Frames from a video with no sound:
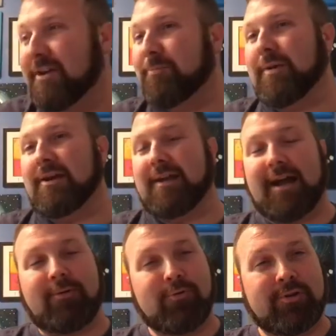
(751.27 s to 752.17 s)
Perry. I
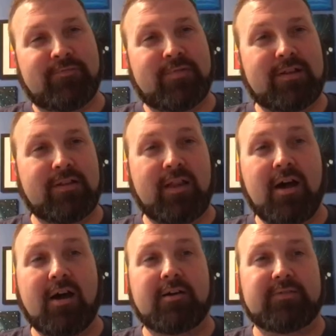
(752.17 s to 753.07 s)
would have
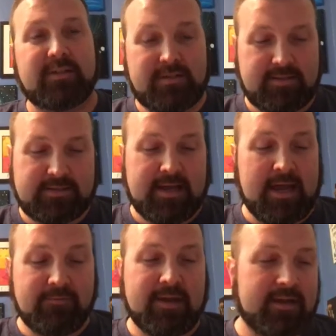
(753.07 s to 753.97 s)
loved to
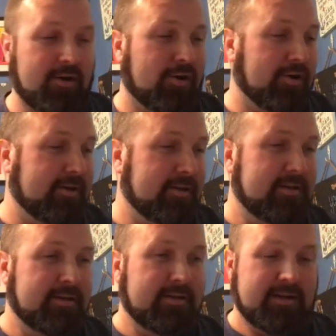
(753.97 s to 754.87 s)
have that card.
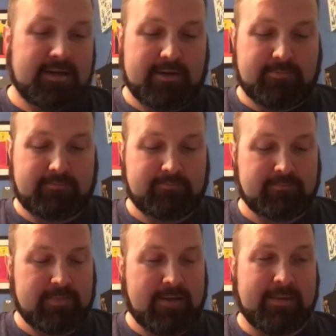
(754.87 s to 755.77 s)

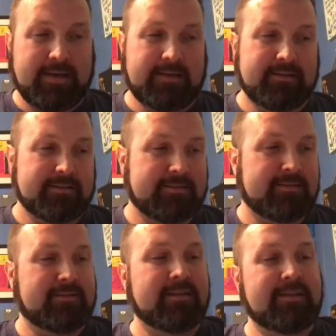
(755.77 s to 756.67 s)
I mean,
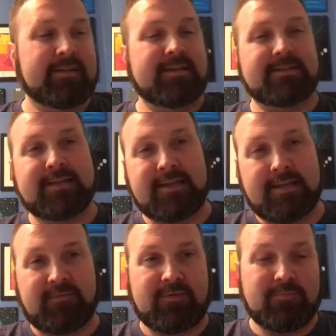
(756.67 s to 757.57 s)
look at these again.
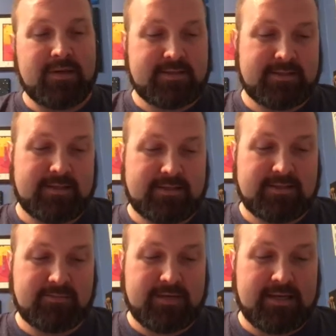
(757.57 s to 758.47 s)
If you missed these in the
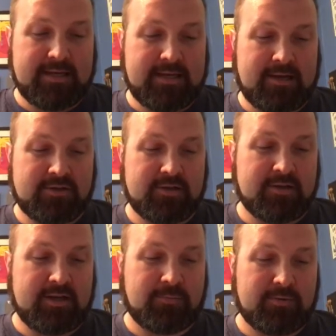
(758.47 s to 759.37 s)
beginning, I'll show you
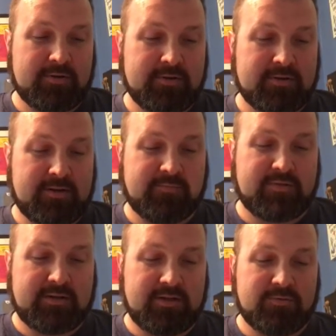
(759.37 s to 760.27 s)
a couple of
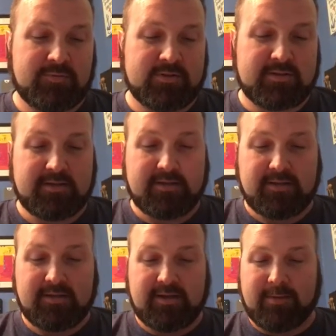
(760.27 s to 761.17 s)
the good ones.
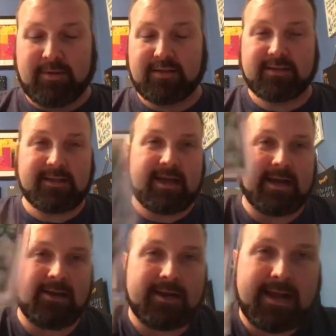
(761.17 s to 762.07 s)
I mean, look at that
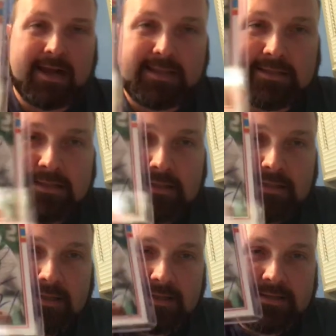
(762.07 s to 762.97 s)
Eric Allen.
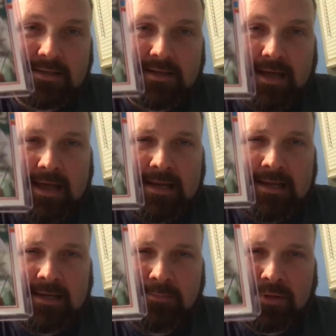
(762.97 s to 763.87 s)
That's
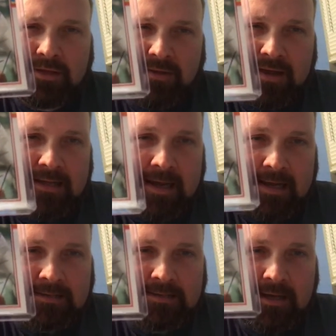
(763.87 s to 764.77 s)
89
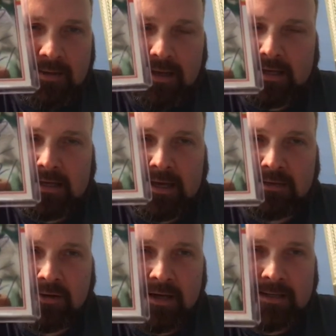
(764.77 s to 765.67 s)
top,
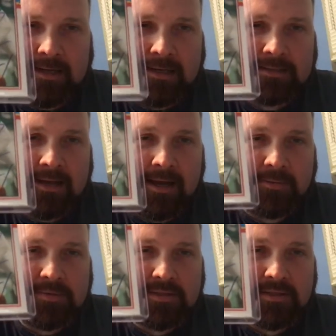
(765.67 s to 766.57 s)
88 or 89 tops.